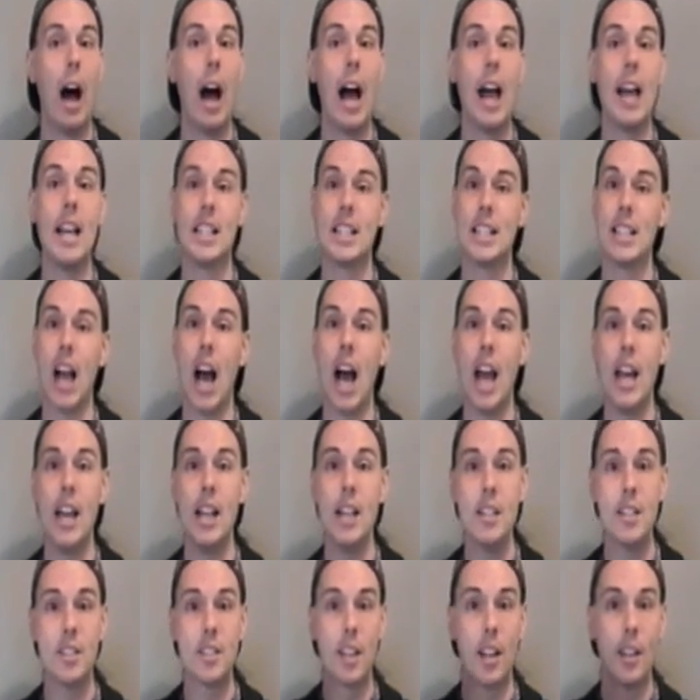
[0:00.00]
is why
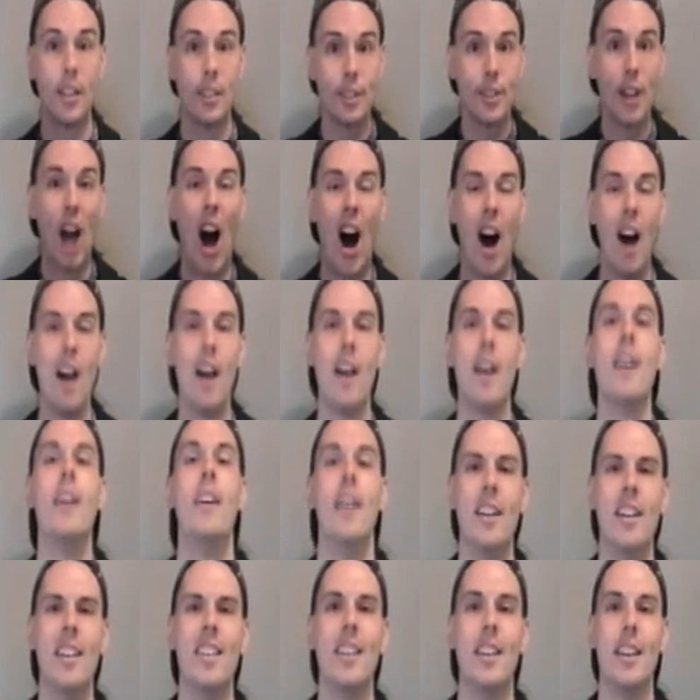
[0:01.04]
science
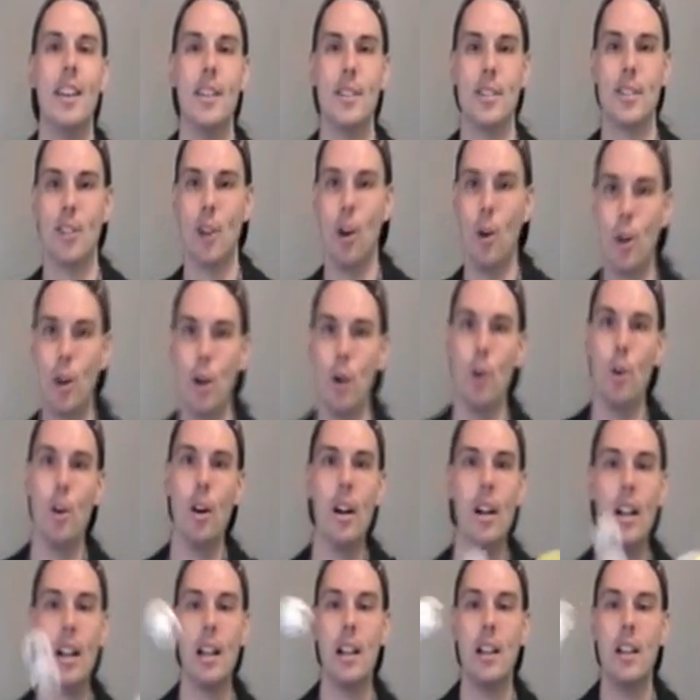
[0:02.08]
is so
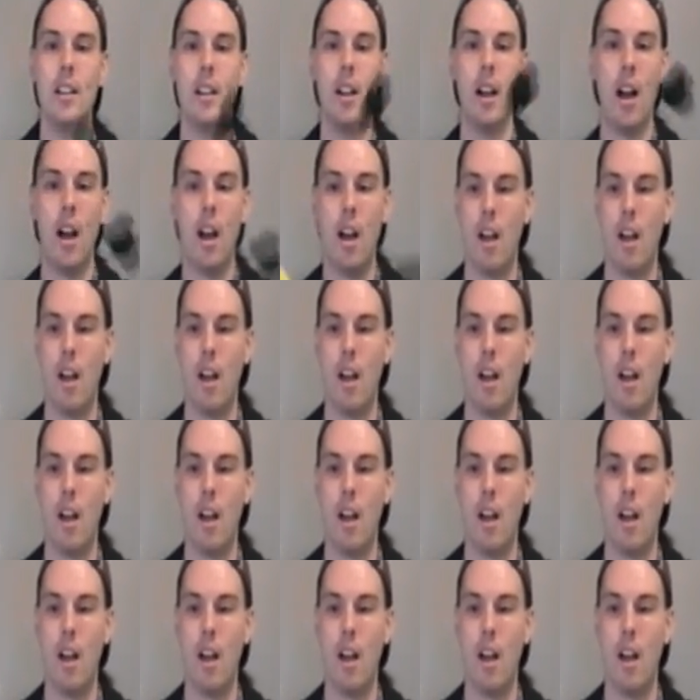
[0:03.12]
cool.